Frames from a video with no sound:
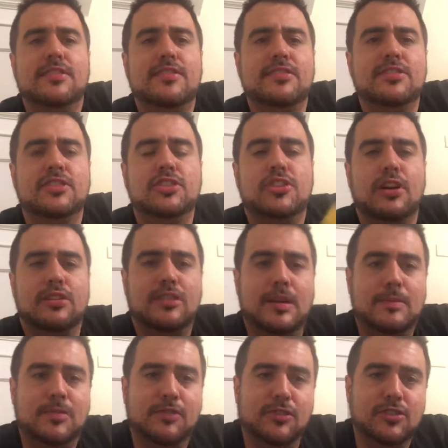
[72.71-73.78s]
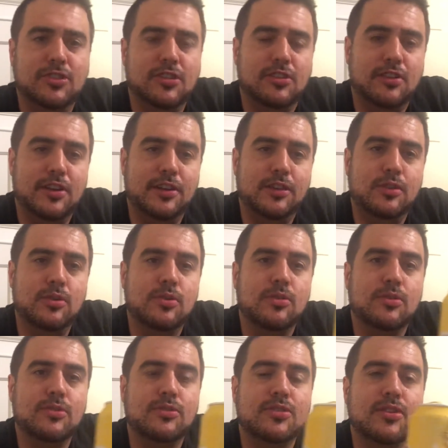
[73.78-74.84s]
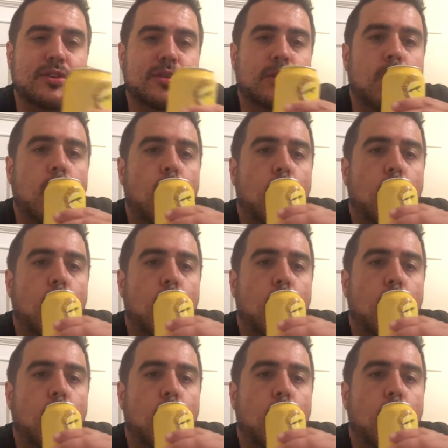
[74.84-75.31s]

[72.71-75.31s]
this is Shock Top's version of Leinenkugel, so